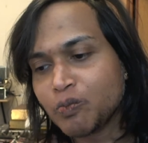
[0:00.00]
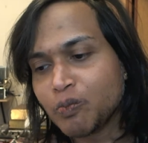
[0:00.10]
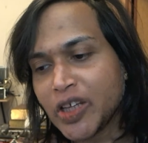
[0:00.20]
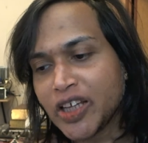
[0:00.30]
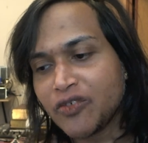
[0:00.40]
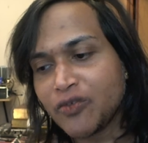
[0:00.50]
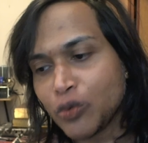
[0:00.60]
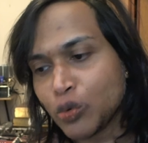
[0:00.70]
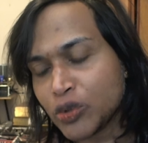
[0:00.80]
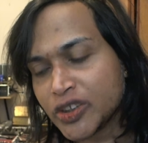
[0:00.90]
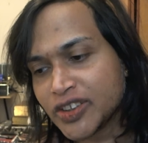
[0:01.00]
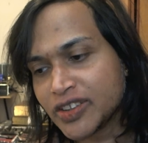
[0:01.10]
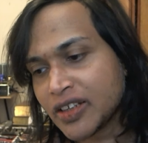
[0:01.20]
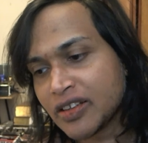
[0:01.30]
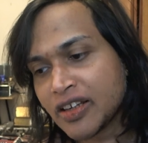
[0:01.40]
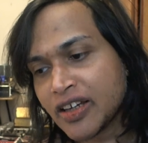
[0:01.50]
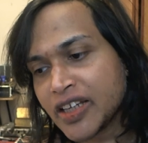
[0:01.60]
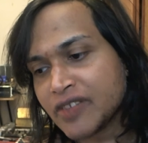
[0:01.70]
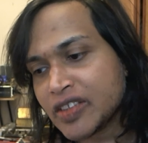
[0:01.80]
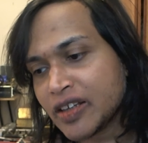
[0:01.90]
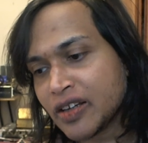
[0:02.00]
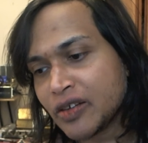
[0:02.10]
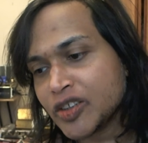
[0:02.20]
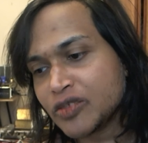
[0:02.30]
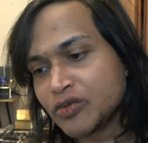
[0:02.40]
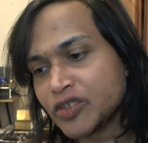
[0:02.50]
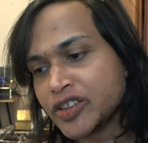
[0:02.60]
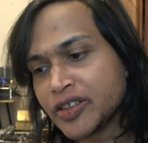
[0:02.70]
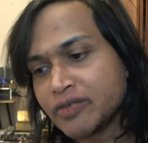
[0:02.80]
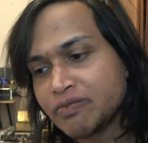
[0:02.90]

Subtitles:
big force in our lives and how it's really